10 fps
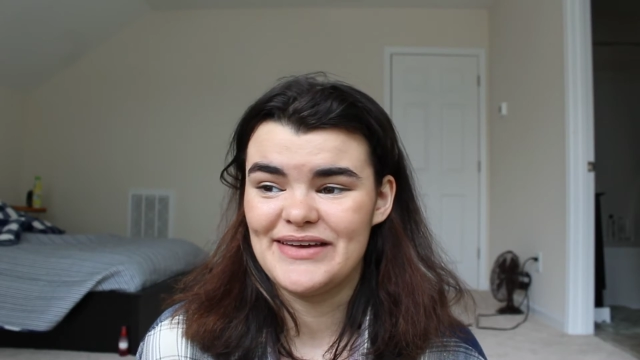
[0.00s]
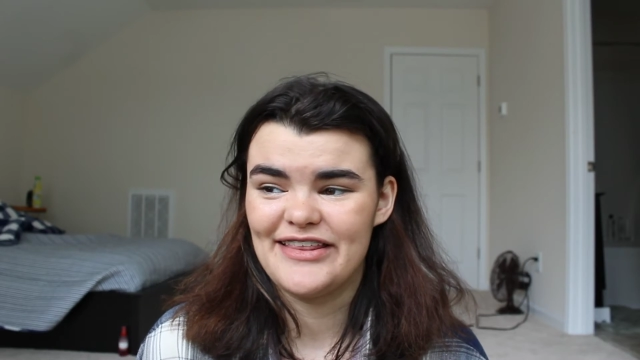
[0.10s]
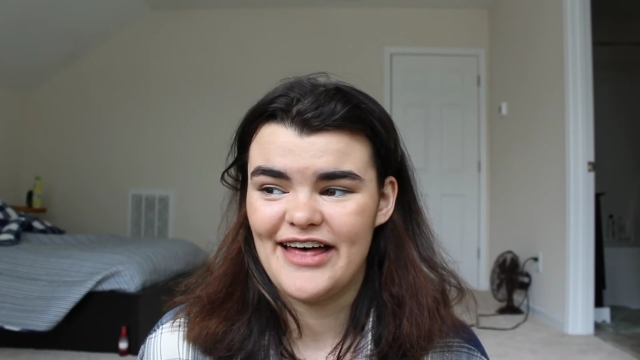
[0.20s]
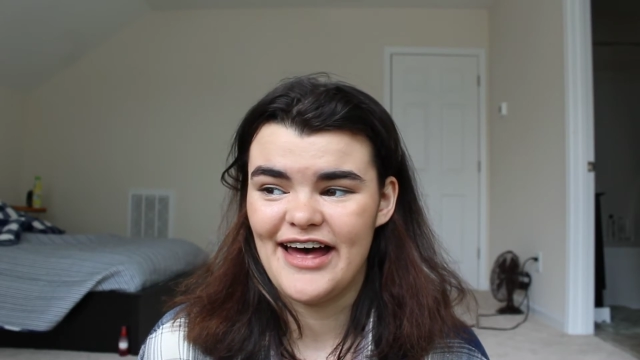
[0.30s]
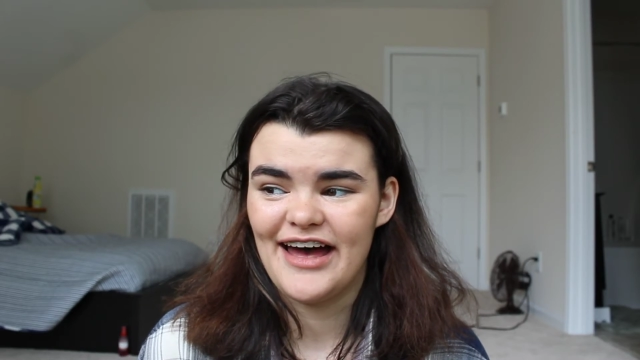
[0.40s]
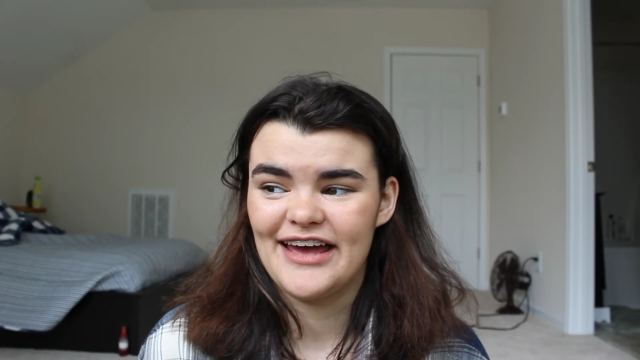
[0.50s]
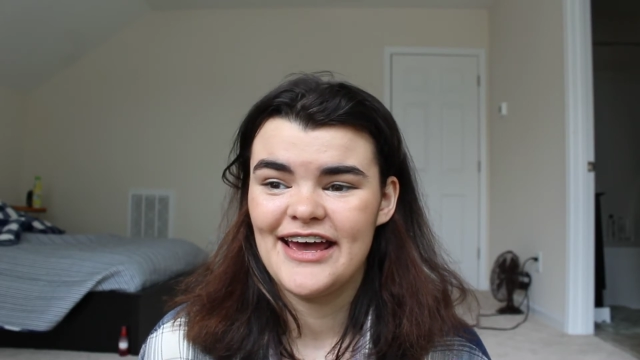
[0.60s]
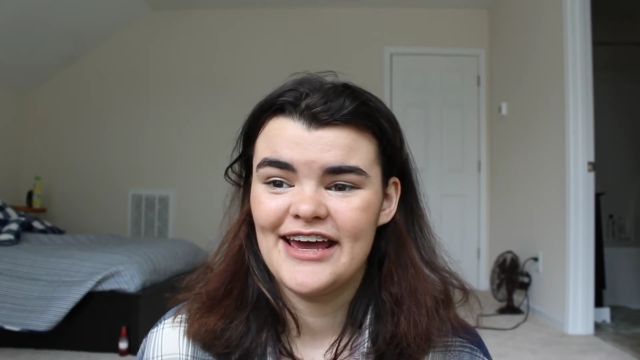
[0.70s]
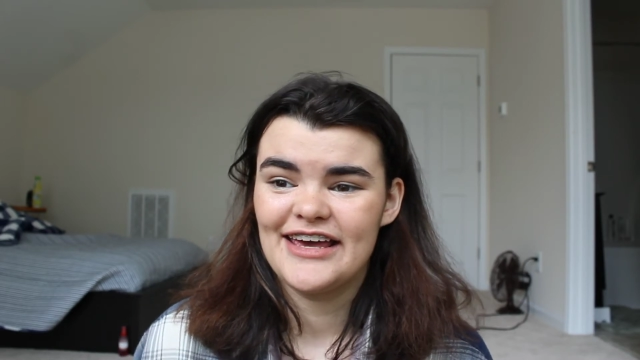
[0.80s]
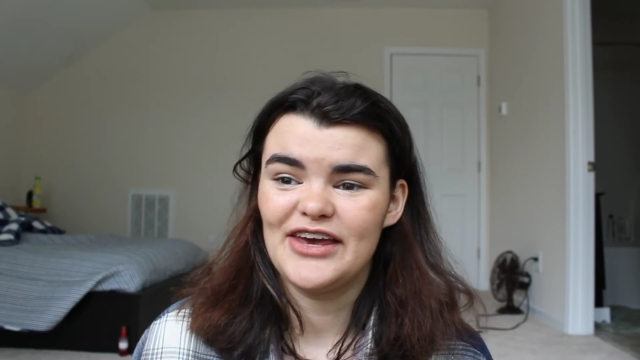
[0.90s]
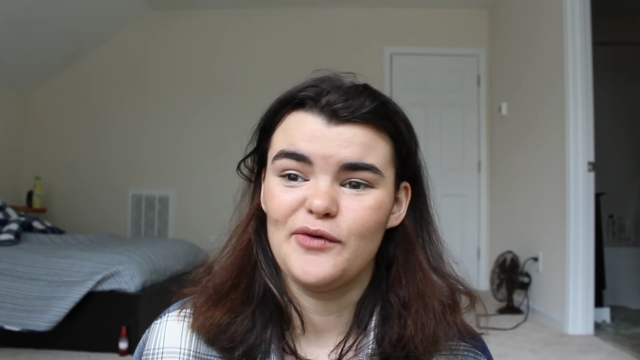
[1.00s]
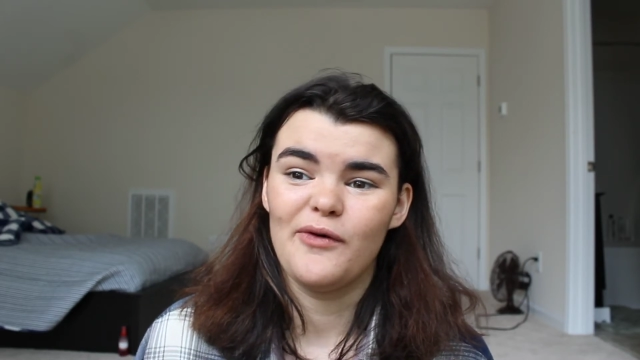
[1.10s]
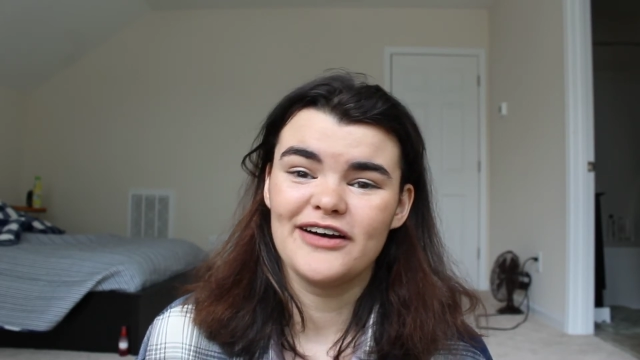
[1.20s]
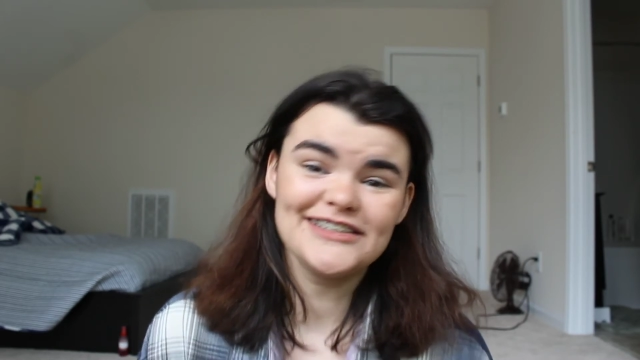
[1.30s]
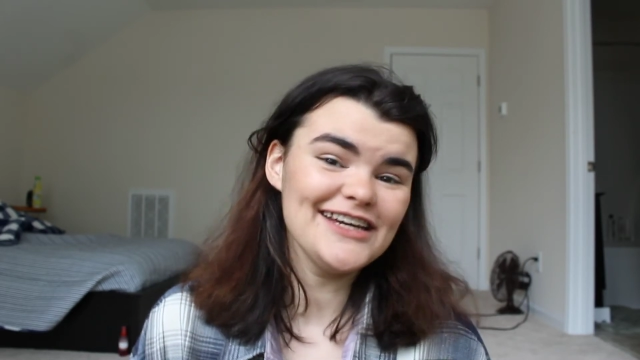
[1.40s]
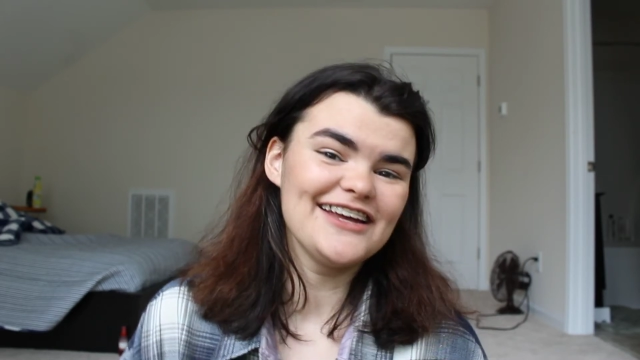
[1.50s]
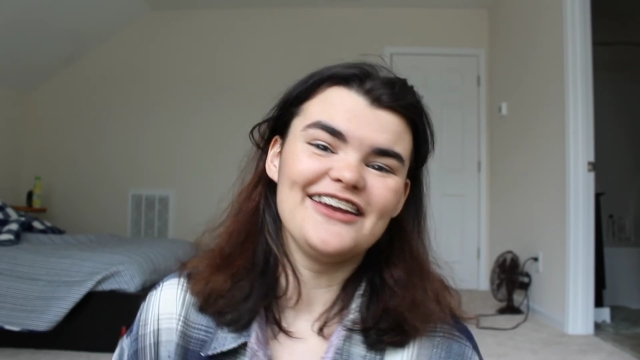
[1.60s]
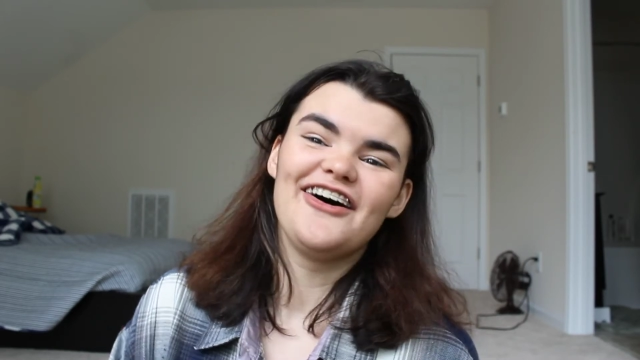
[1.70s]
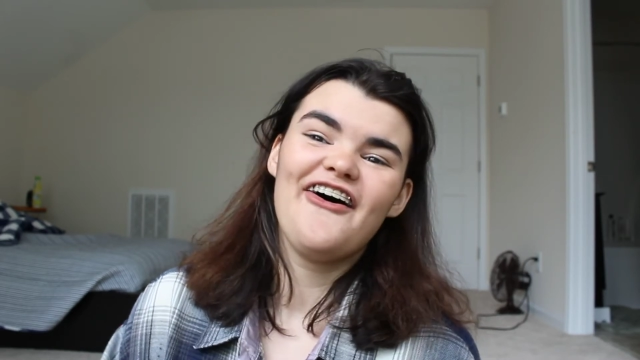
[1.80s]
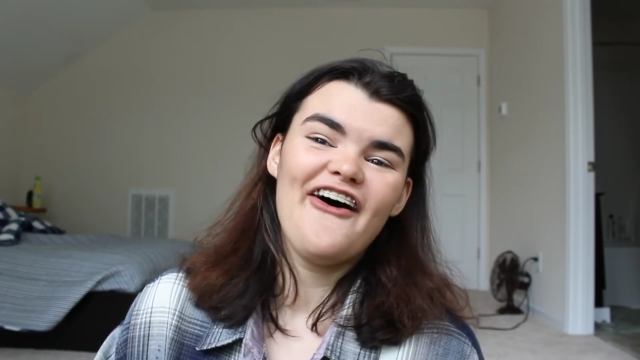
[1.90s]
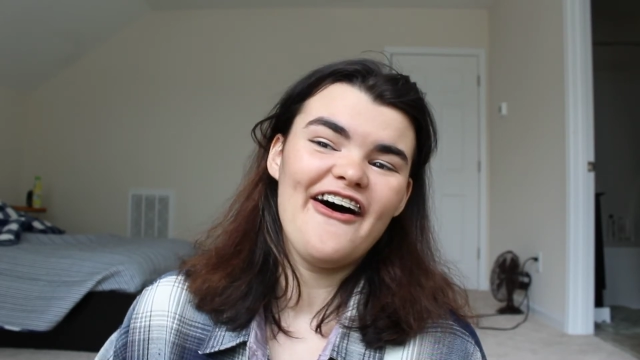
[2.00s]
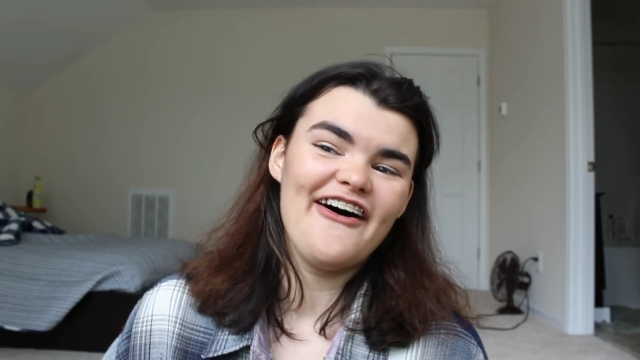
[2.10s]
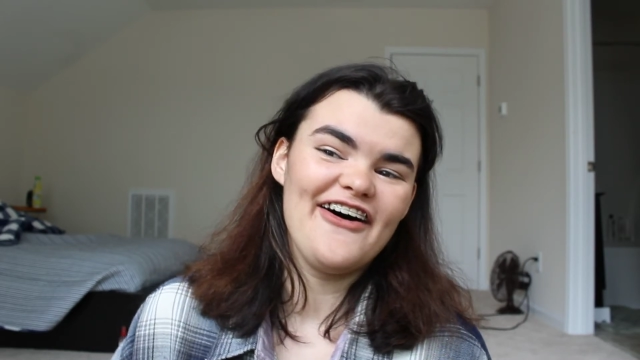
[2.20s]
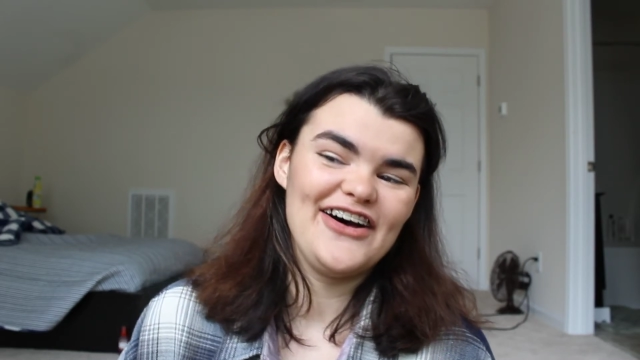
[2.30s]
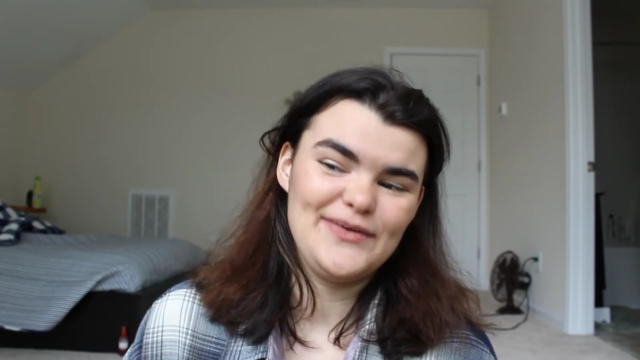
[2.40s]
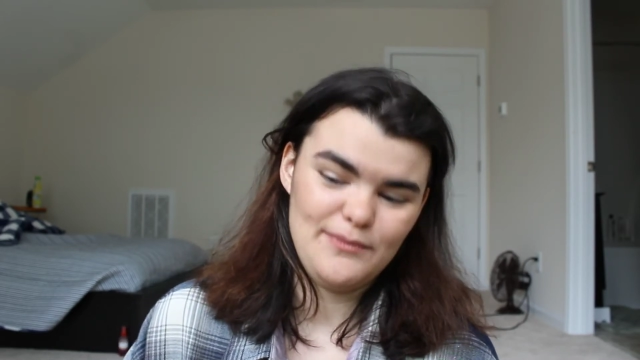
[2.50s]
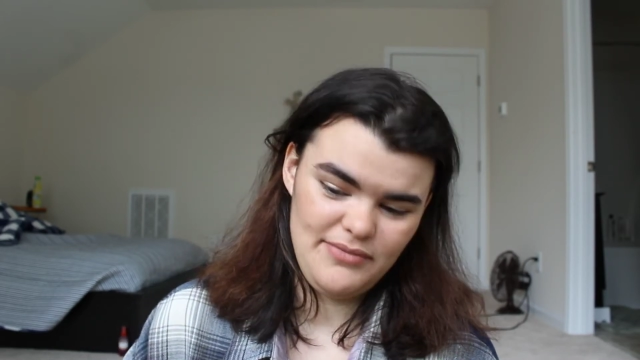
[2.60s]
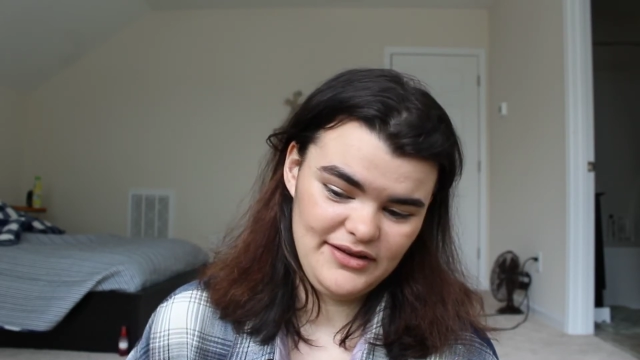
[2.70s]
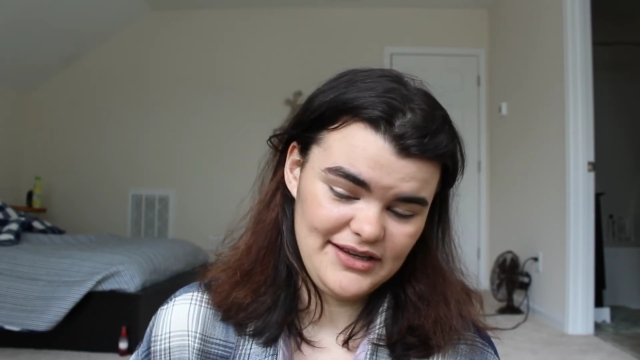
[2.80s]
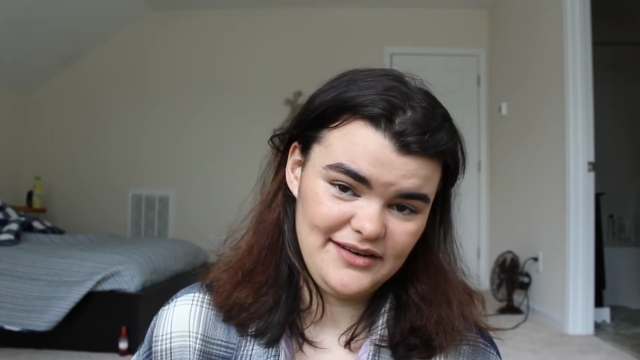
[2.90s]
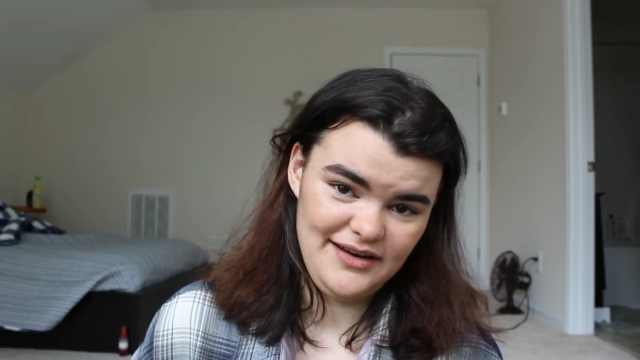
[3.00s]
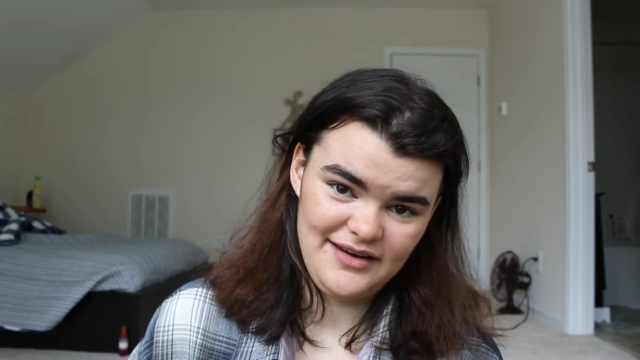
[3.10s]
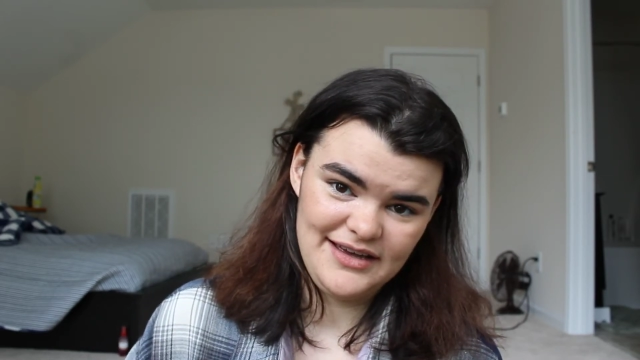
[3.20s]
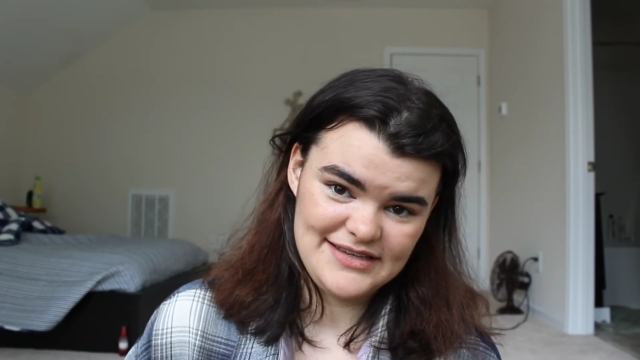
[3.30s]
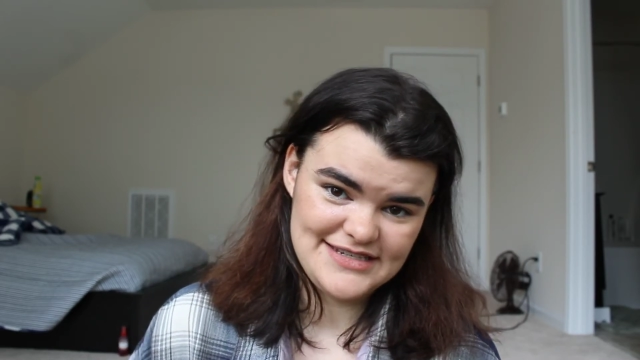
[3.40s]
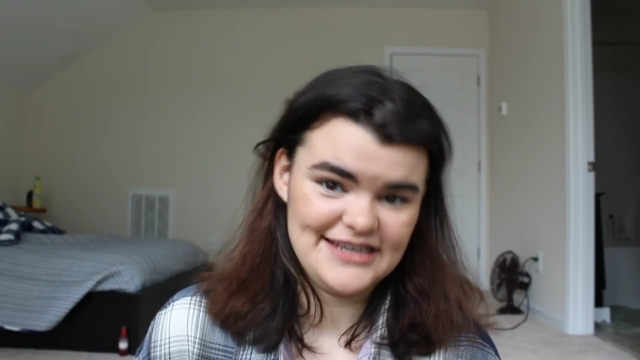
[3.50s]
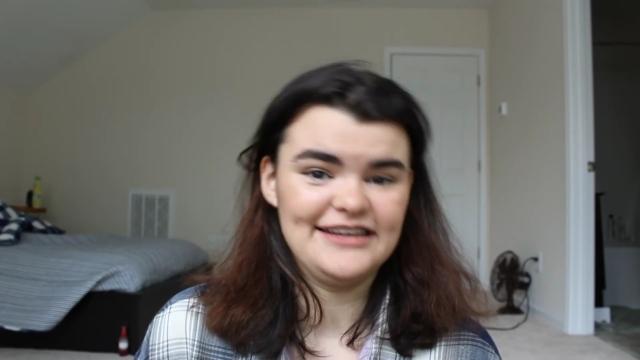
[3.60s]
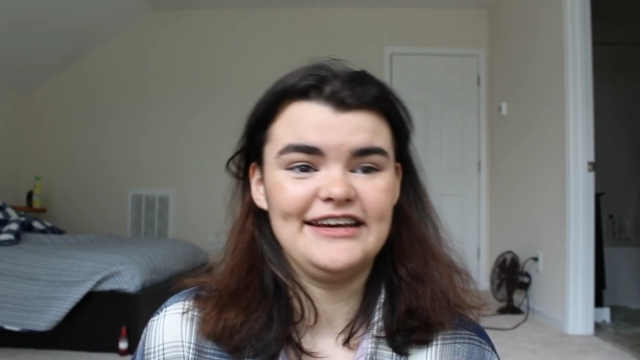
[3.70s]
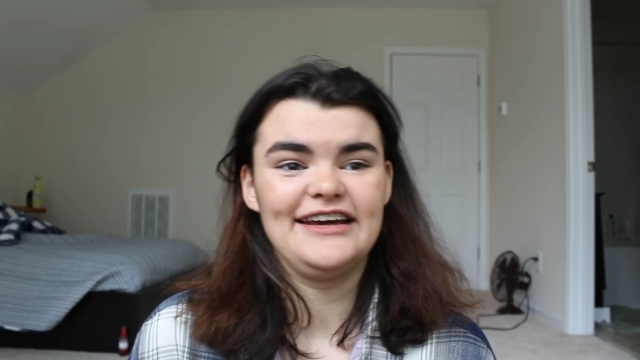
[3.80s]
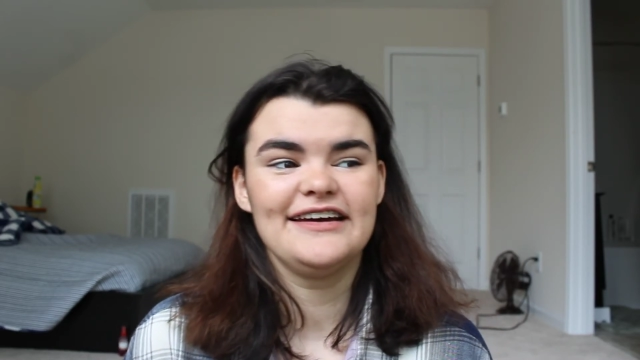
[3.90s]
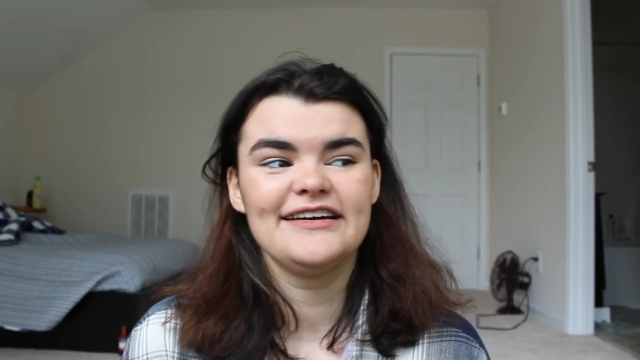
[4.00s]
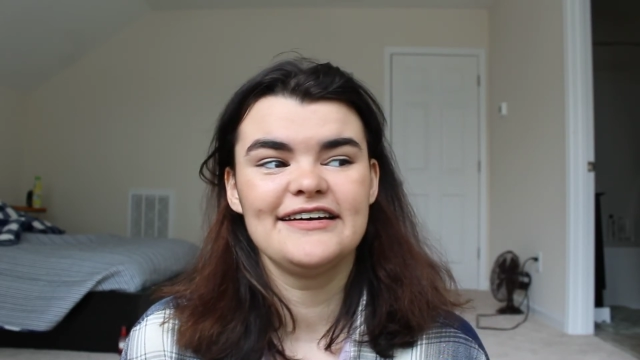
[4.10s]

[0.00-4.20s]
me that he walked in on Belinda and Cindy